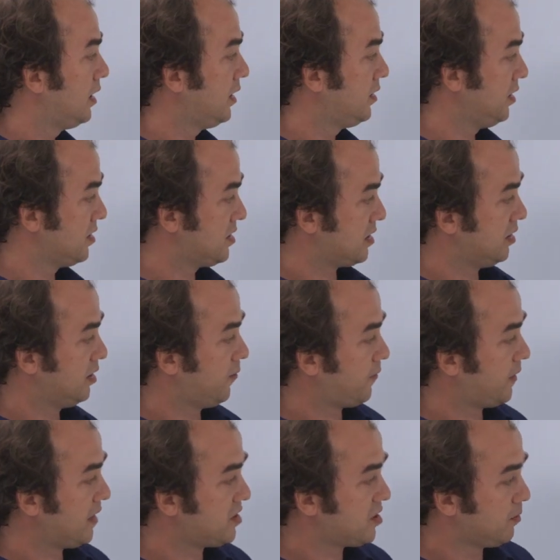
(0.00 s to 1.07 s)
It is
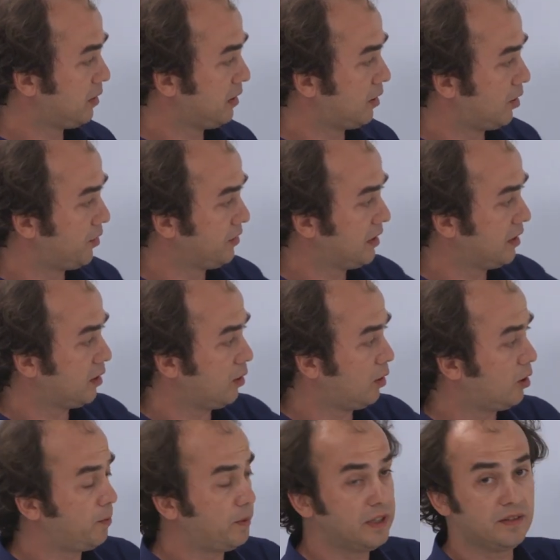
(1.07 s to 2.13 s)
differentiable on the
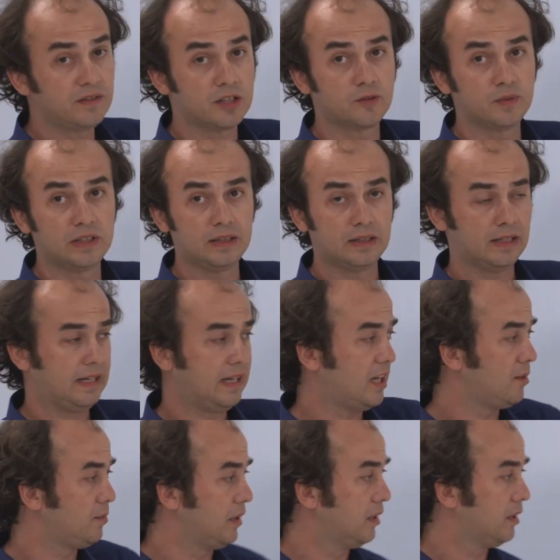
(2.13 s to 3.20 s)
open interval
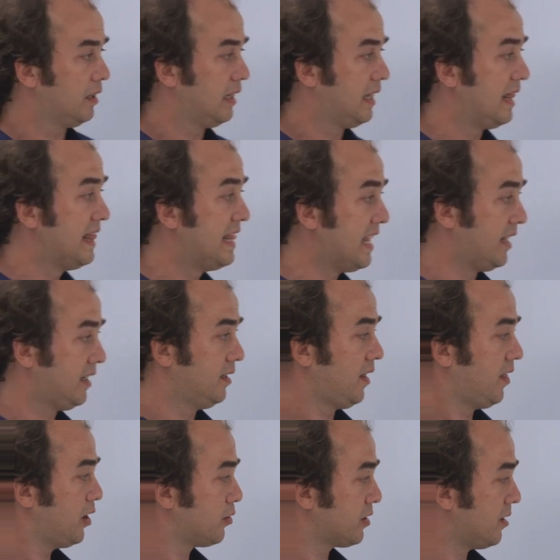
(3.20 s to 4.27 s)
AB. Then the
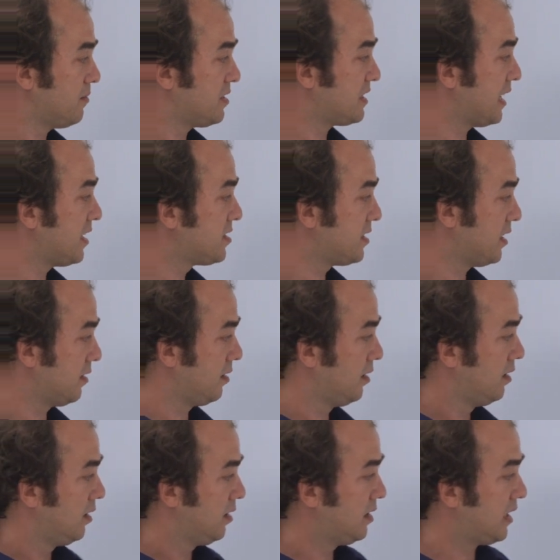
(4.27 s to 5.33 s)
theorem says that
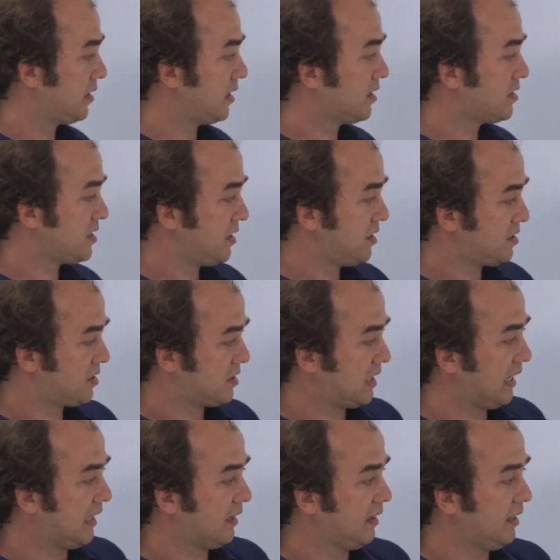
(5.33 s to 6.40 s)
there exists
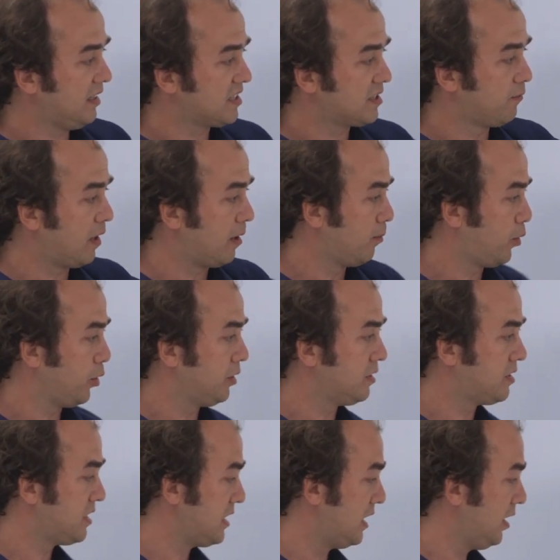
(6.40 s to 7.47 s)
at least one
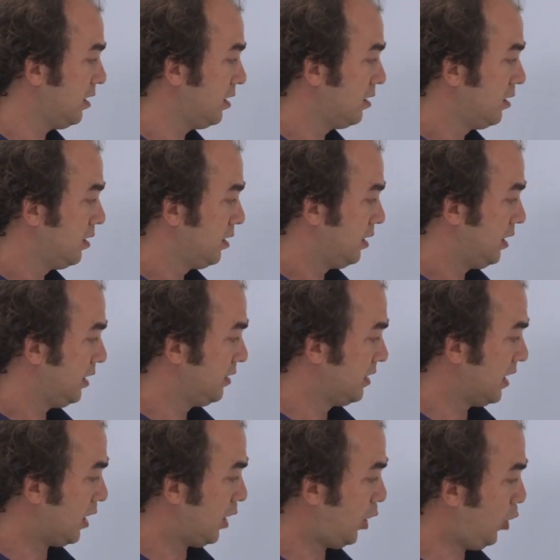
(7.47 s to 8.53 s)
point C in
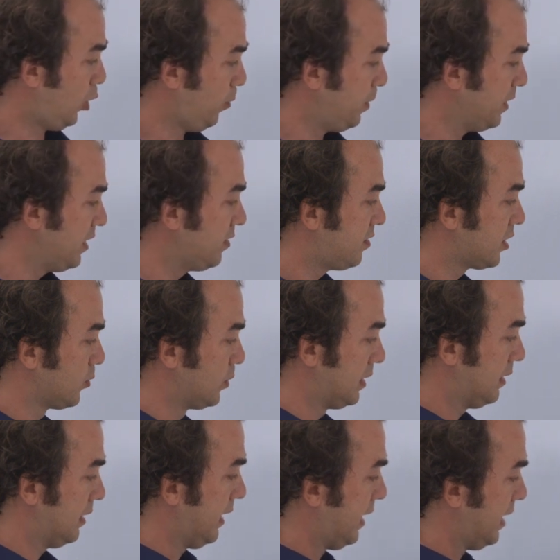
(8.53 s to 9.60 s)
the open
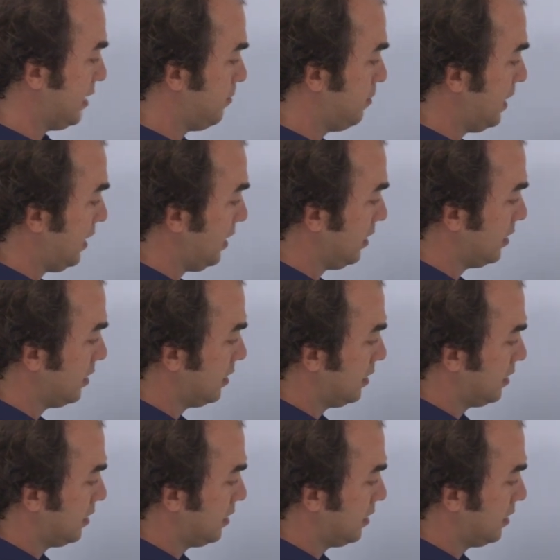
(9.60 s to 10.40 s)
interval AB